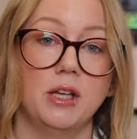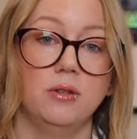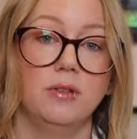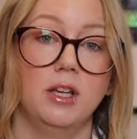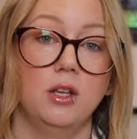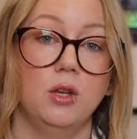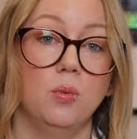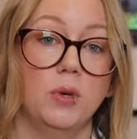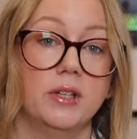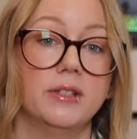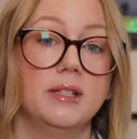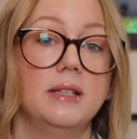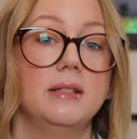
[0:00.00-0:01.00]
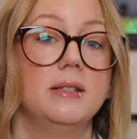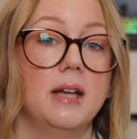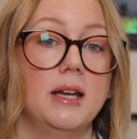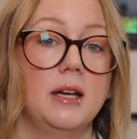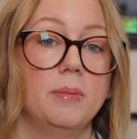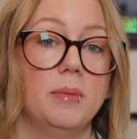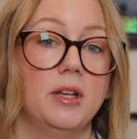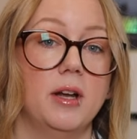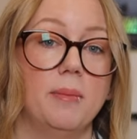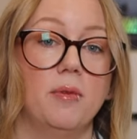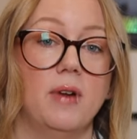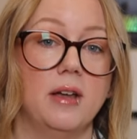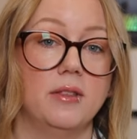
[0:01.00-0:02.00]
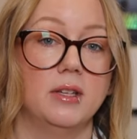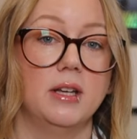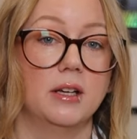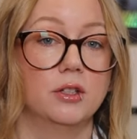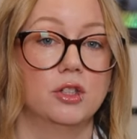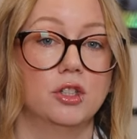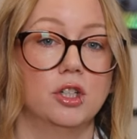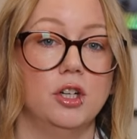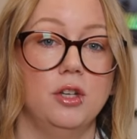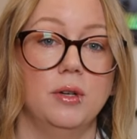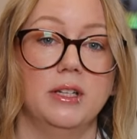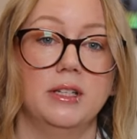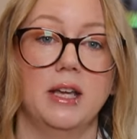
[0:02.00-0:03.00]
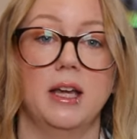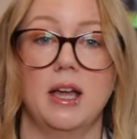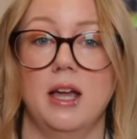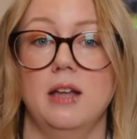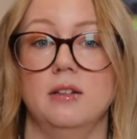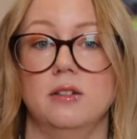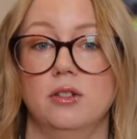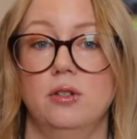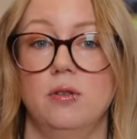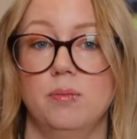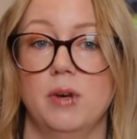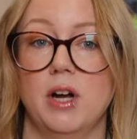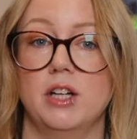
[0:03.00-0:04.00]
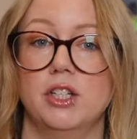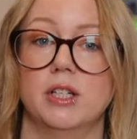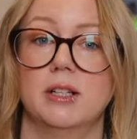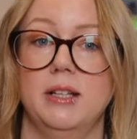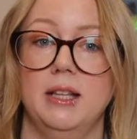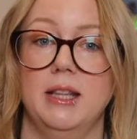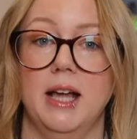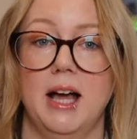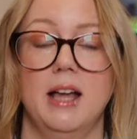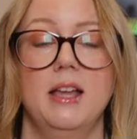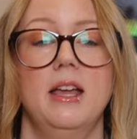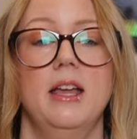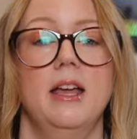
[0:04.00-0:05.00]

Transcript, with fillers: I do think you will see staining build up around the texture. You can take a toothbrush, clean that.